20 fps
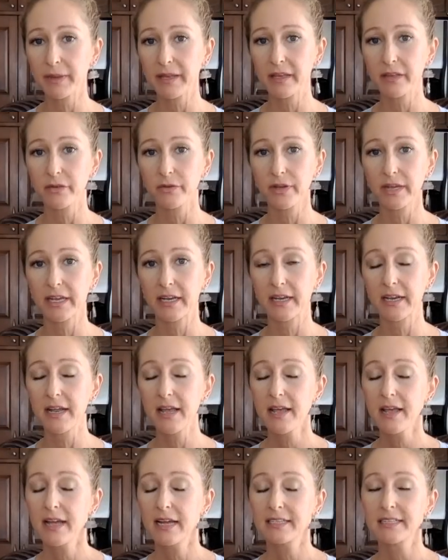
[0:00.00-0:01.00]
You can
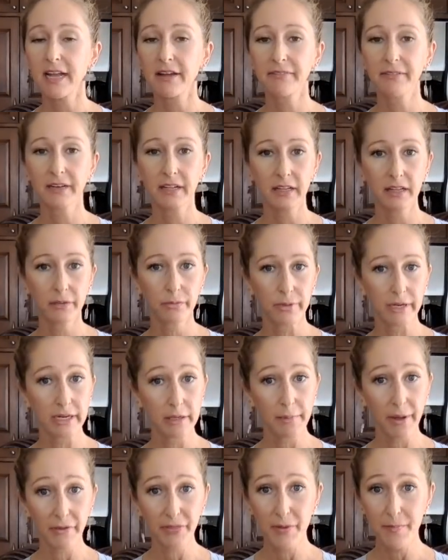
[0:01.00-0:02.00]
definitely read
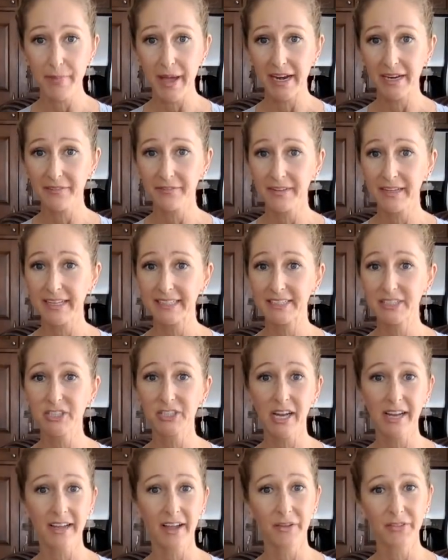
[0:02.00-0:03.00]
about the benefits,
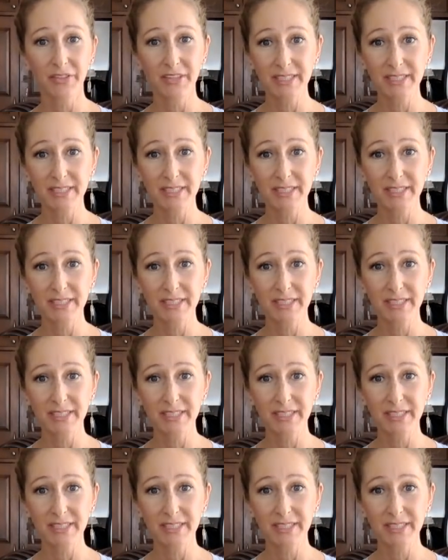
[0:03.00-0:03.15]
check out the